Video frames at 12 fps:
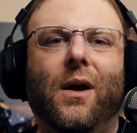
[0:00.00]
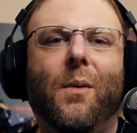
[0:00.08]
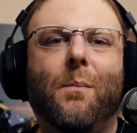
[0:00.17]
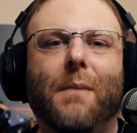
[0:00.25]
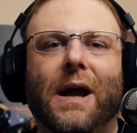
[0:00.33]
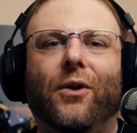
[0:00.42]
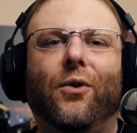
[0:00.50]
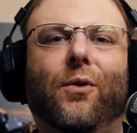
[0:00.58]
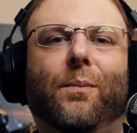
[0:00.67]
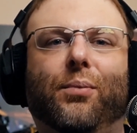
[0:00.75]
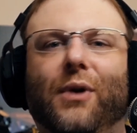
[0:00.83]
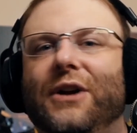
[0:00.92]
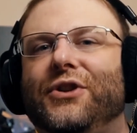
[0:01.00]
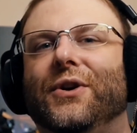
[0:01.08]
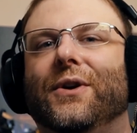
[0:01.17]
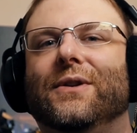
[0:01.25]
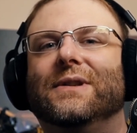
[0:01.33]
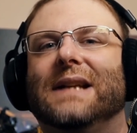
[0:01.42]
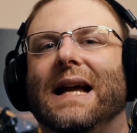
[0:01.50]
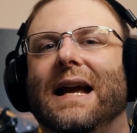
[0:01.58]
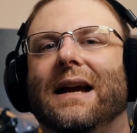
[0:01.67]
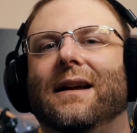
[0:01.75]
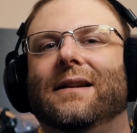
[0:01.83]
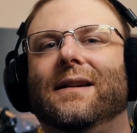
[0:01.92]
mental pressures,
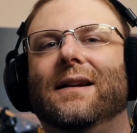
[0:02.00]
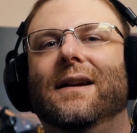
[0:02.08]
and